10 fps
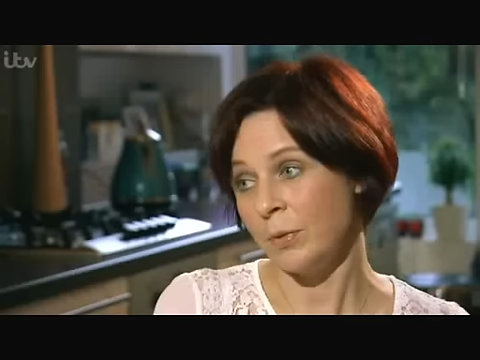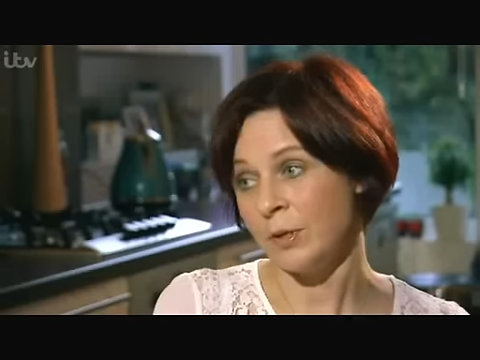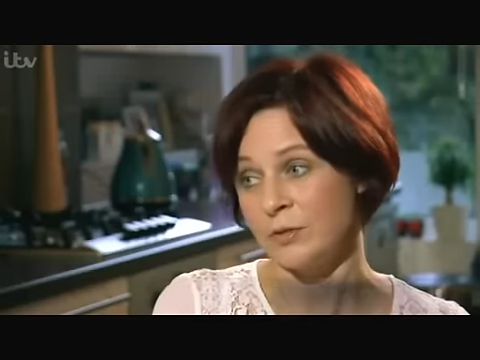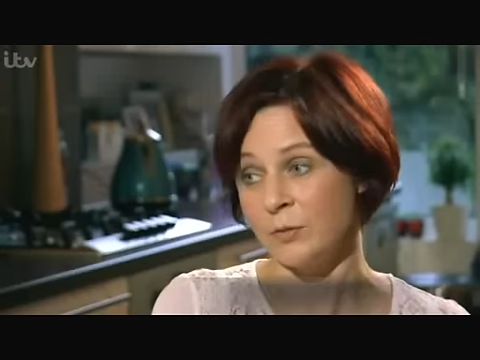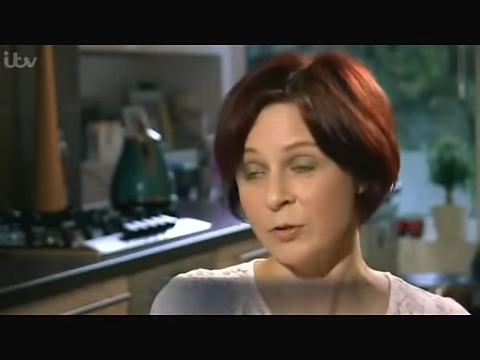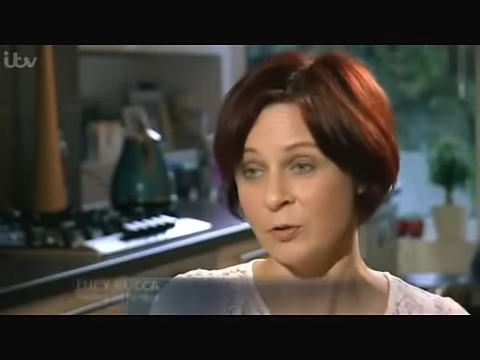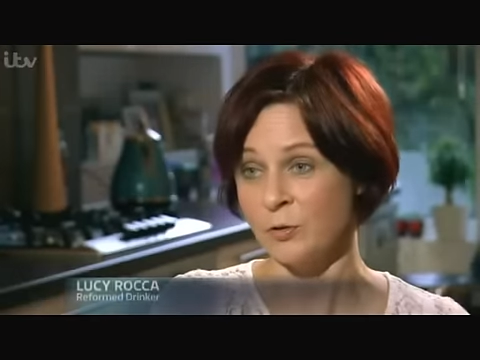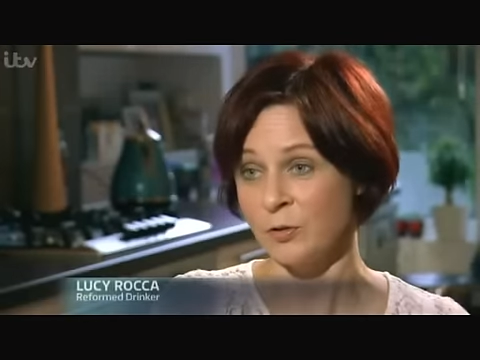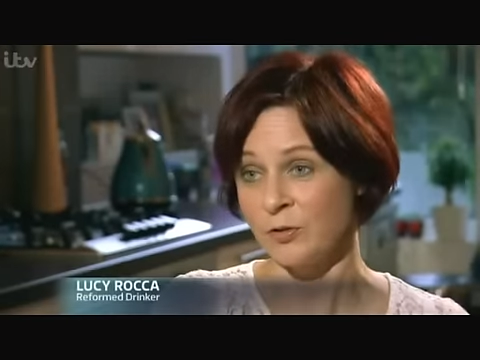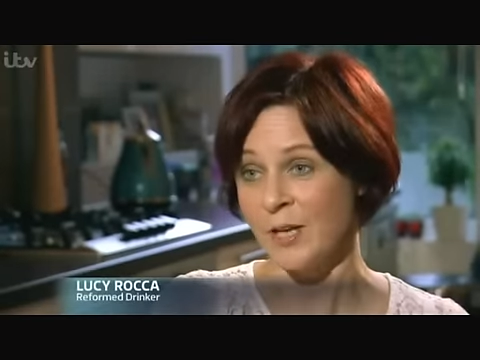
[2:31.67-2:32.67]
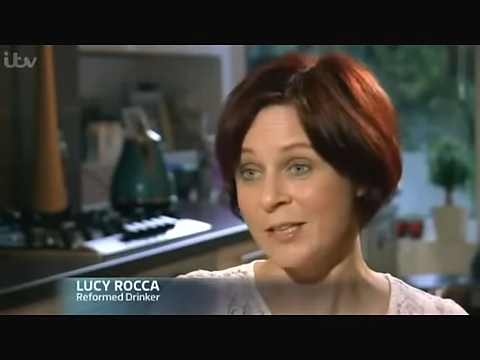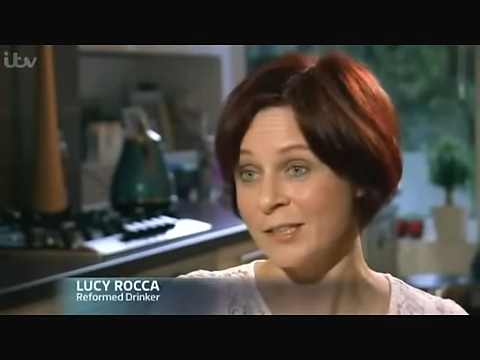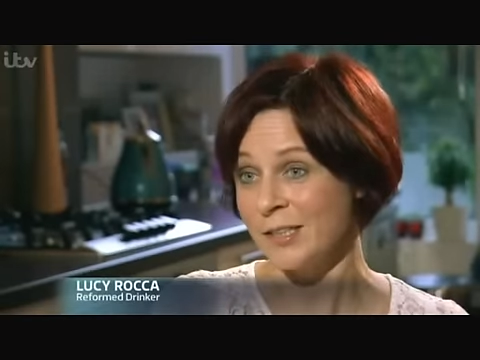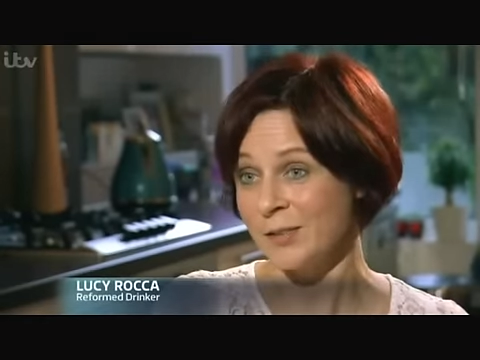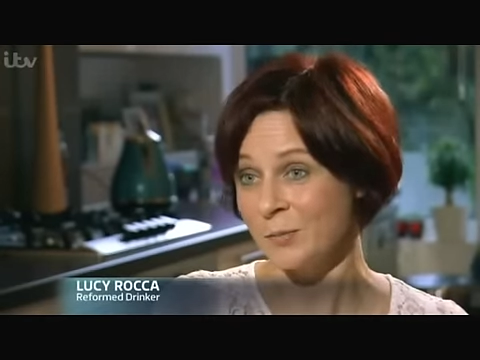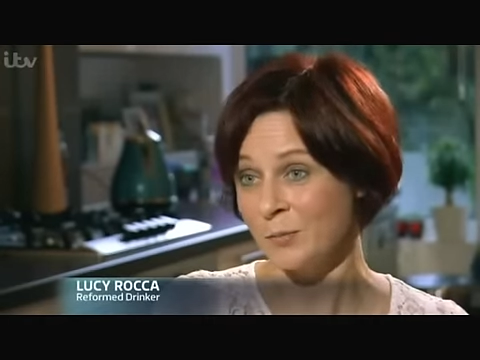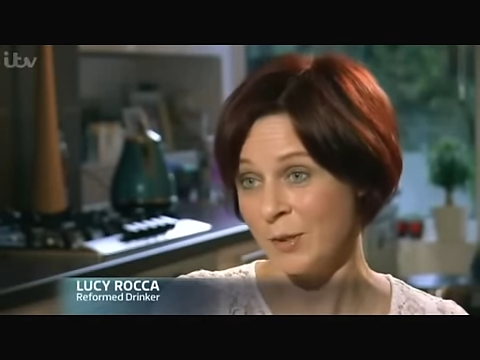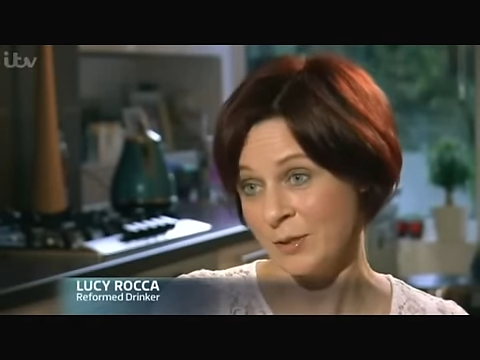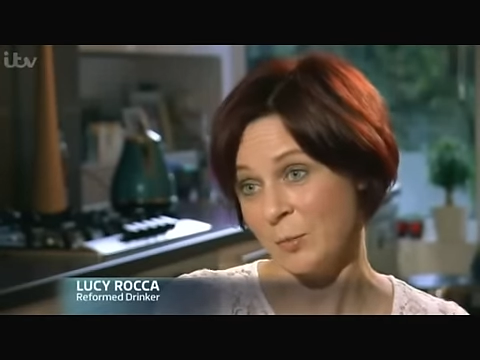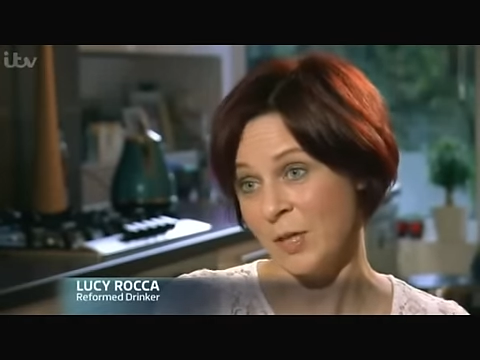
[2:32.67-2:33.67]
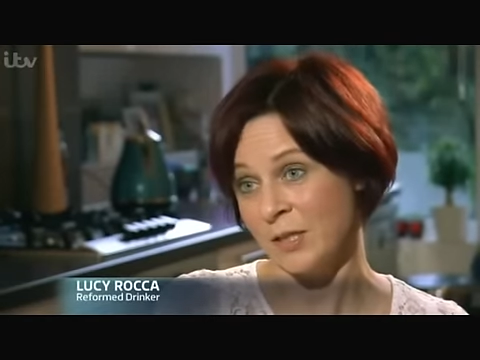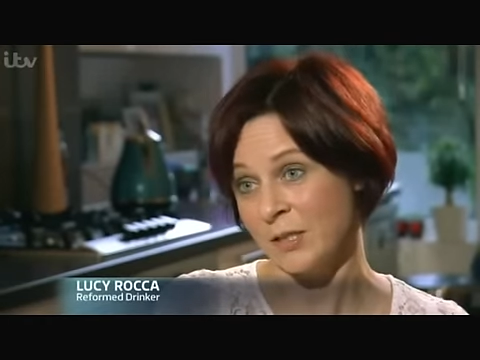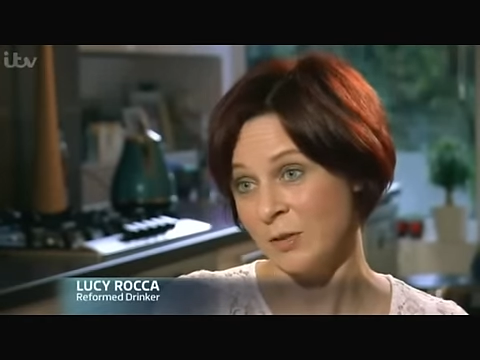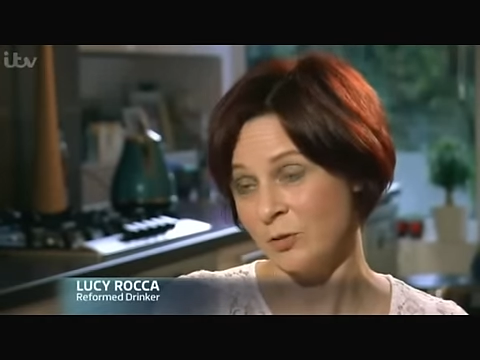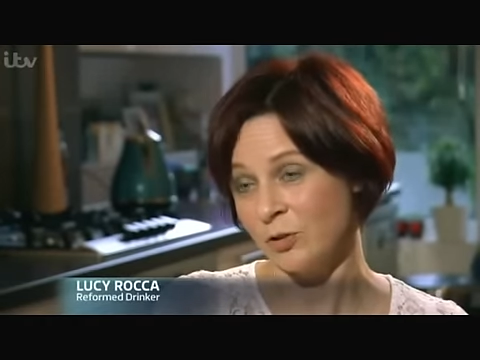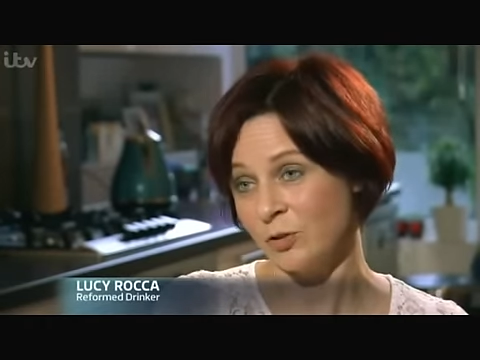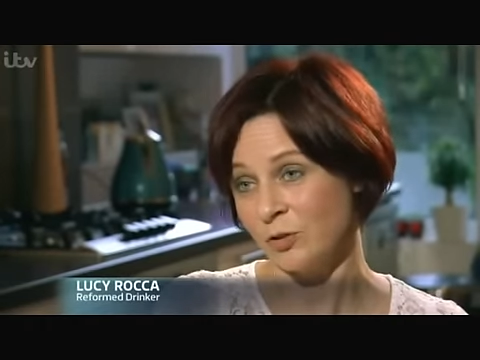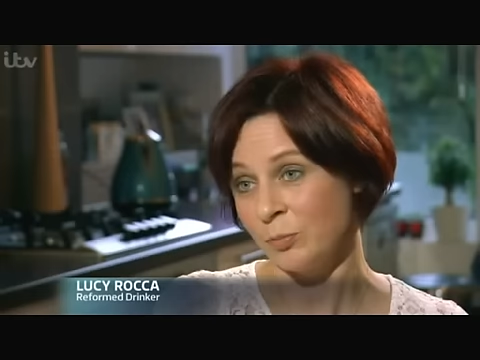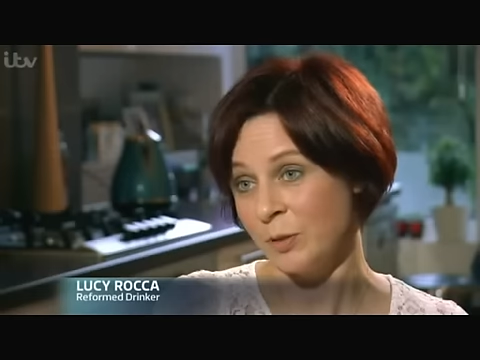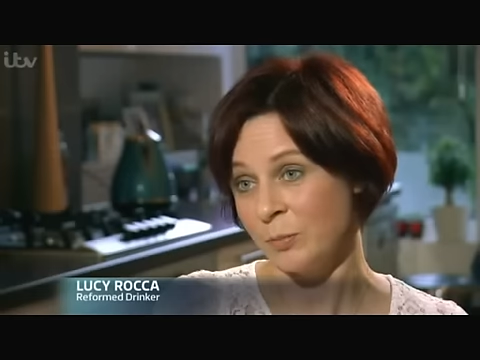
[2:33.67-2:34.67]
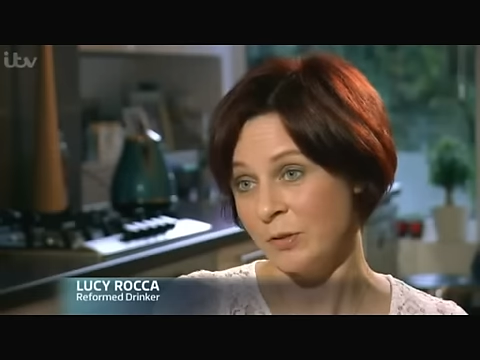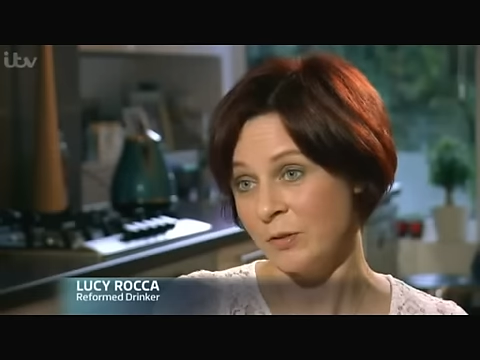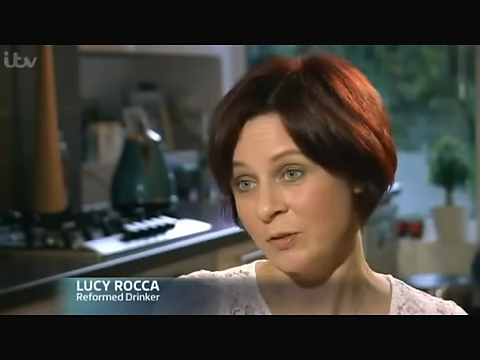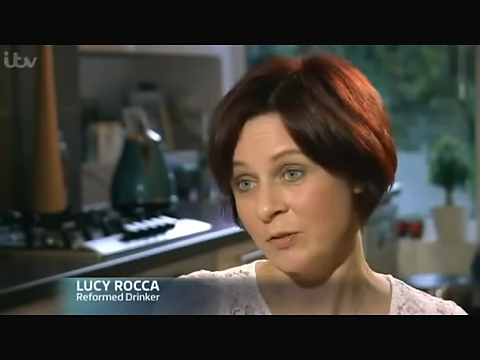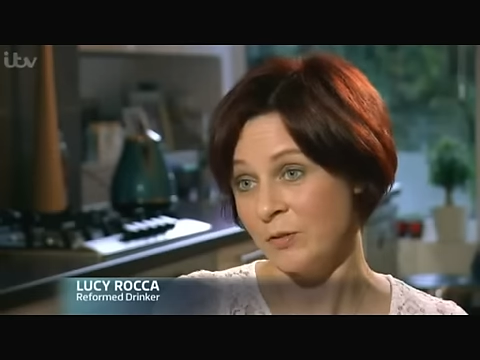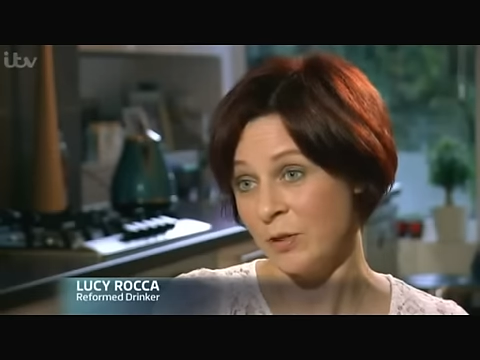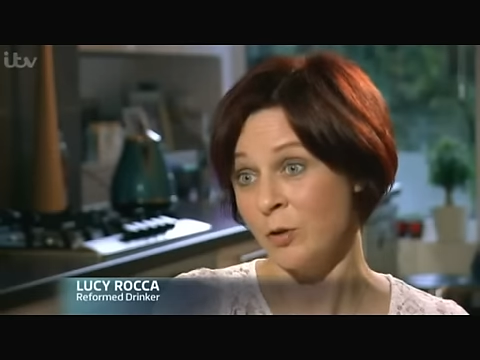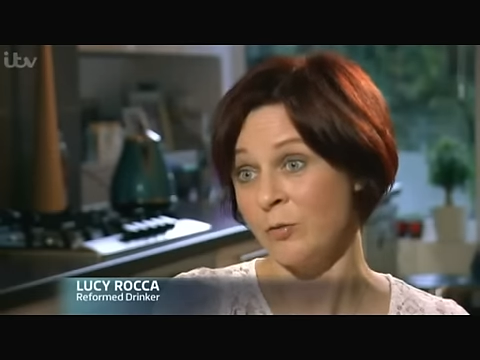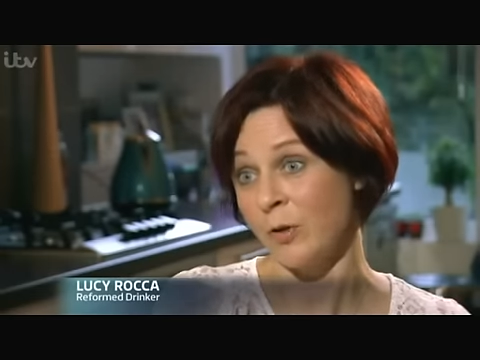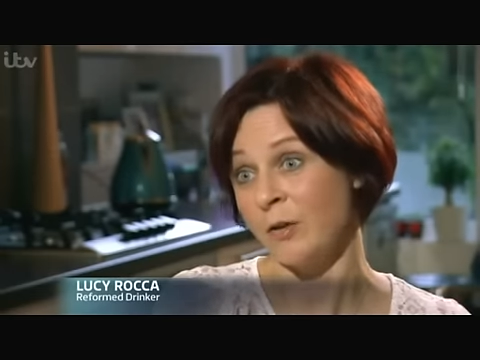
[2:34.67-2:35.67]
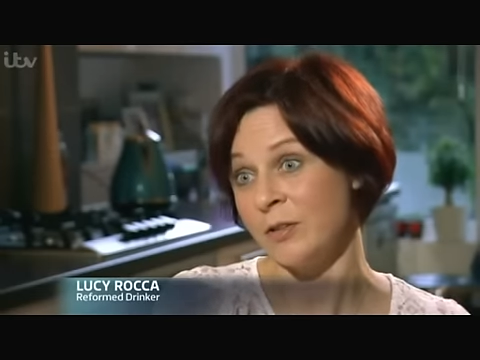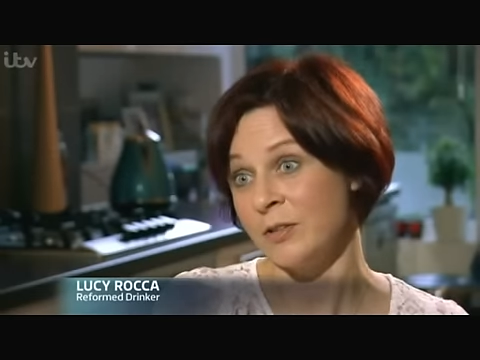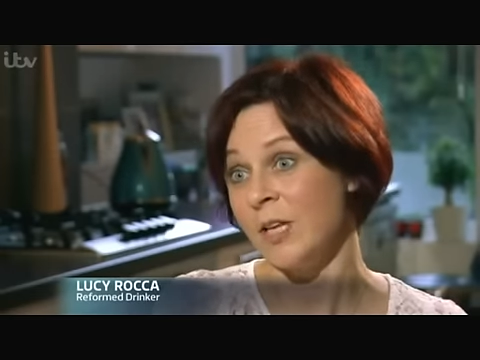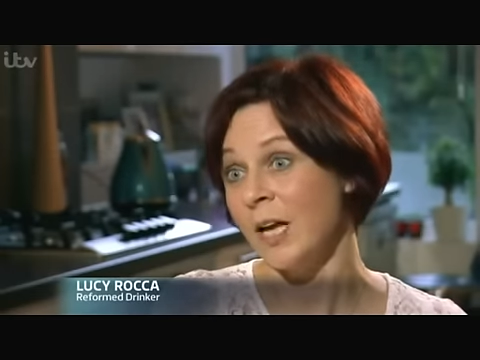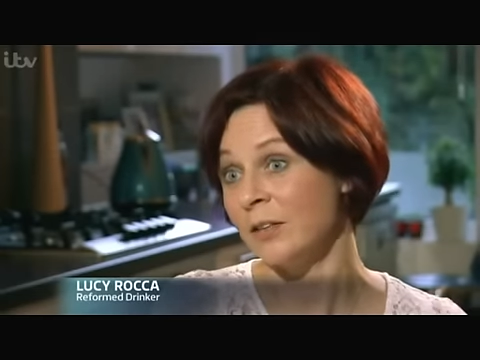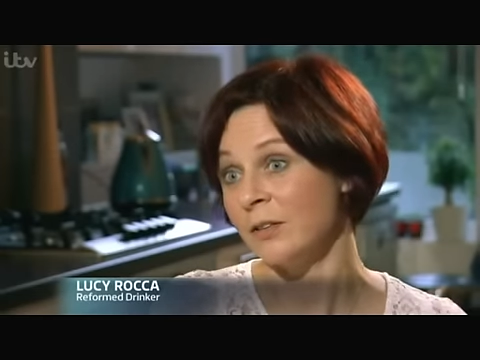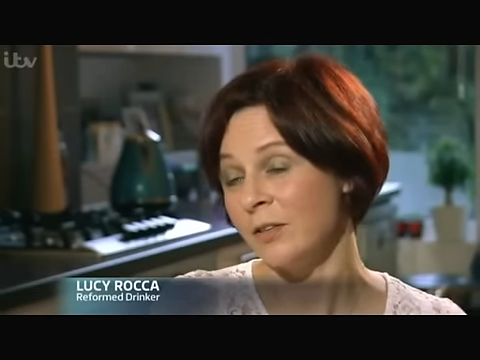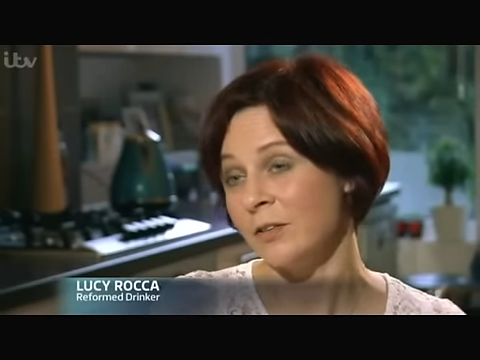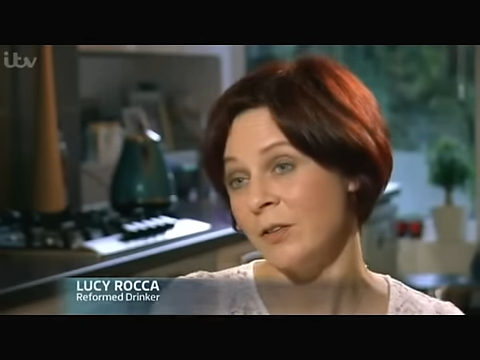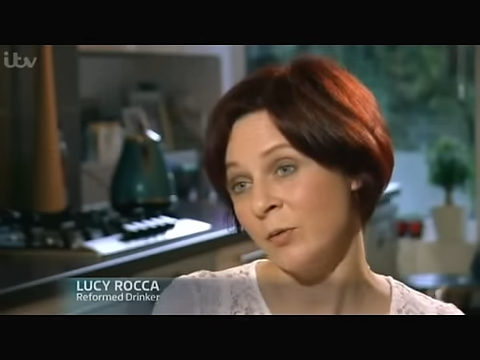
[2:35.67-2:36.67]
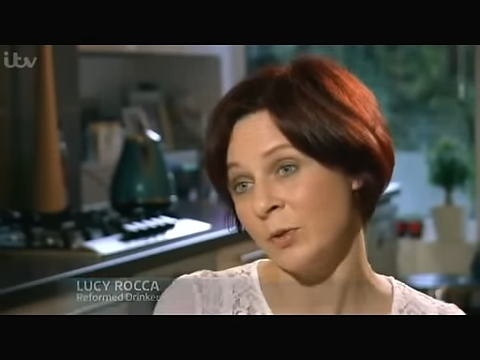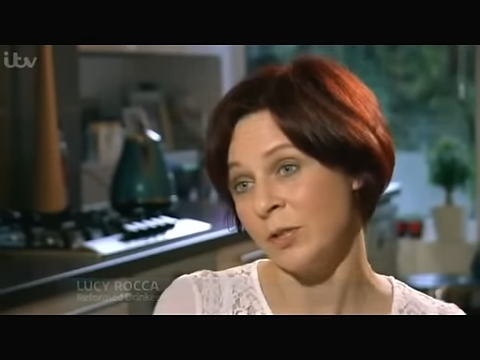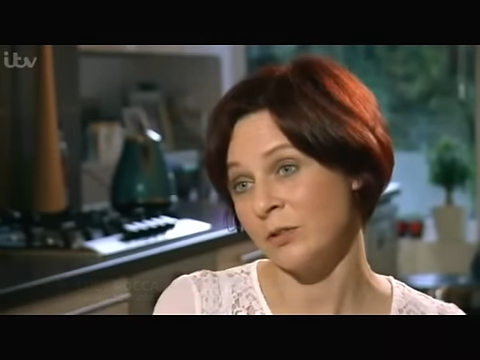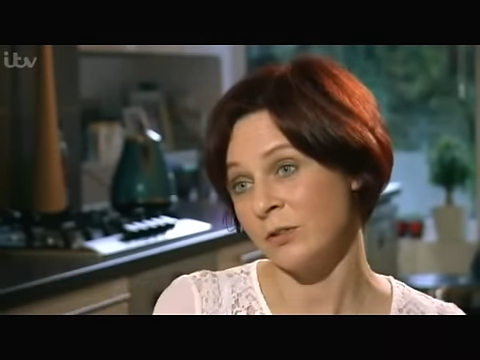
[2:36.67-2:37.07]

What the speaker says: but it's difficult to tackle it when it's behind closed doors and people are so far in denial that they're not willing